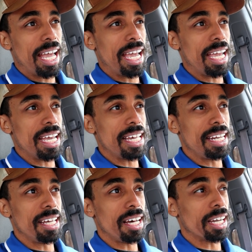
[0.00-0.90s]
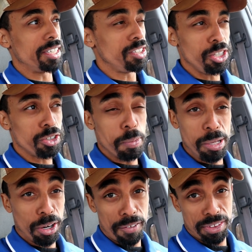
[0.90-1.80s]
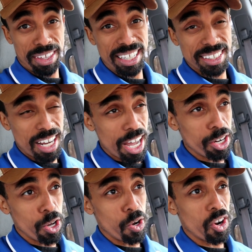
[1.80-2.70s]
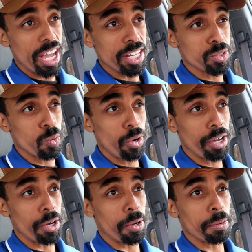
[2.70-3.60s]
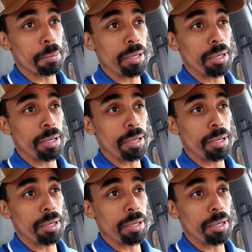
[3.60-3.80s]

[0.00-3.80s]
and uh, continue to build off the things that I know as well.